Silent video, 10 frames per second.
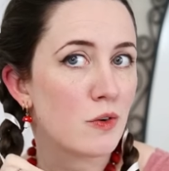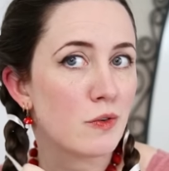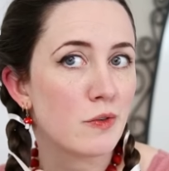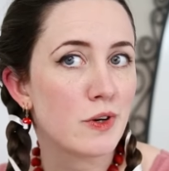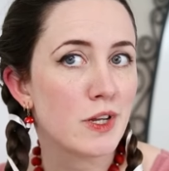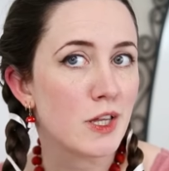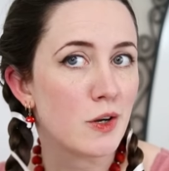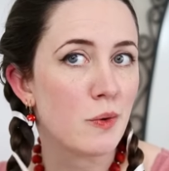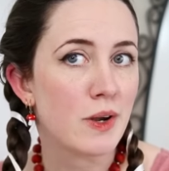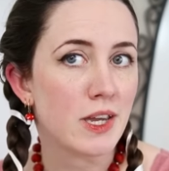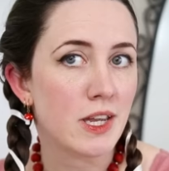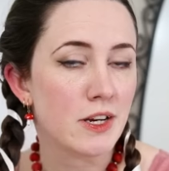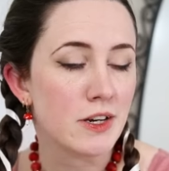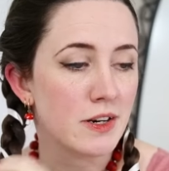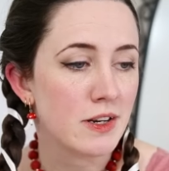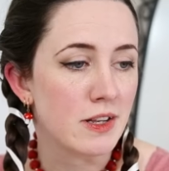really quick here